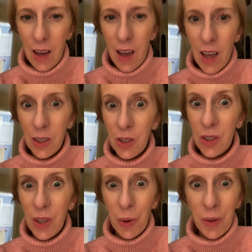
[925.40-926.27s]

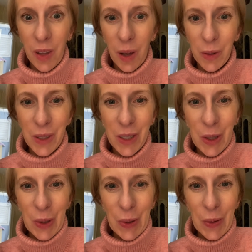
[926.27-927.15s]
So close
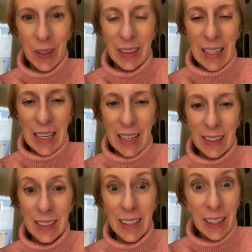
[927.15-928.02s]
to the
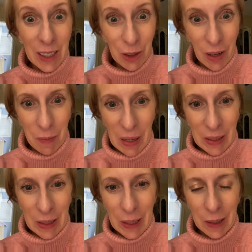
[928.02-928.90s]
second
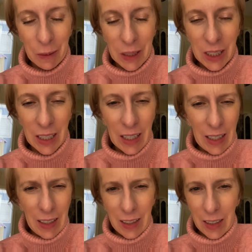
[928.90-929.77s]
trimester, which
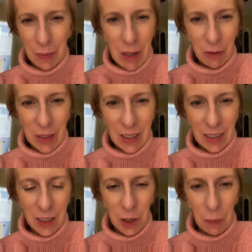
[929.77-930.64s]
to me, it feels like
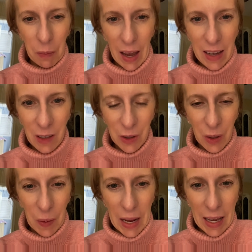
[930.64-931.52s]
such a
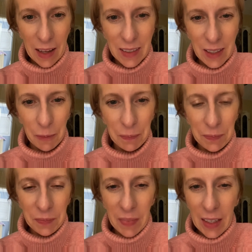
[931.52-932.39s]
milestone, I guess. And
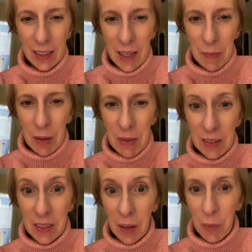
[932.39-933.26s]
maybe in
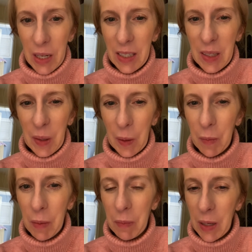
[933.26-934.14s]
some ways it's a little
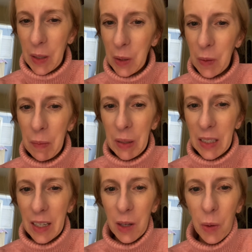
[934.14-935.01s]
bit bittersweet
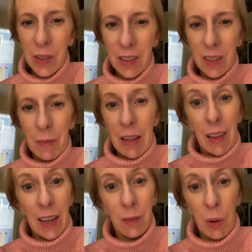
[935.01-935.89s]
because I know this is my
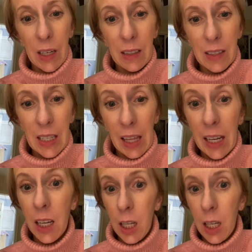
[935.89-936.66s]
last pregnancy. Like